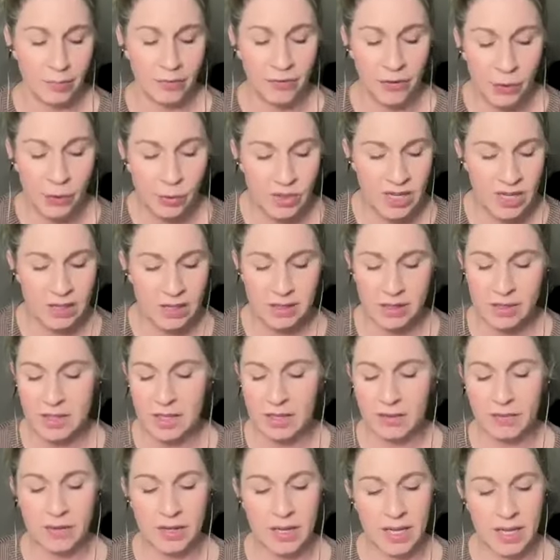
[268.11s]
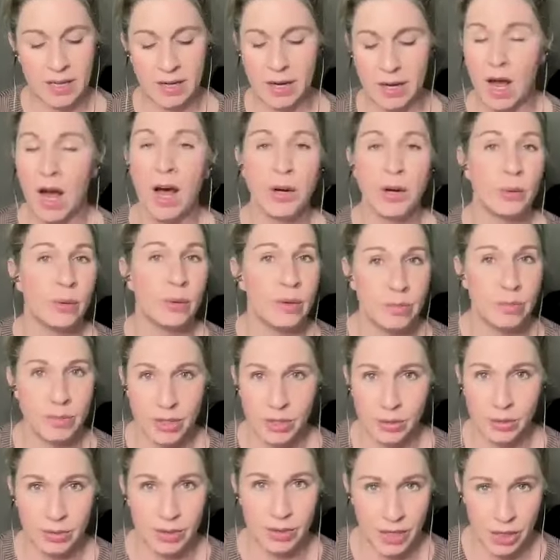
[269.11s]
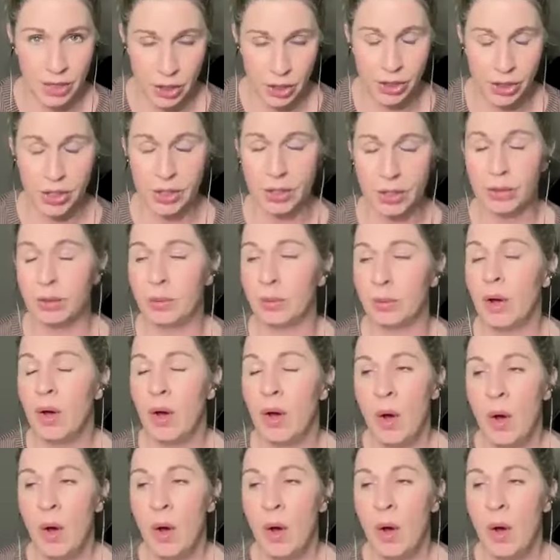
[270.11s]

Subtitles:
food sensitivity, an autoimmune issue,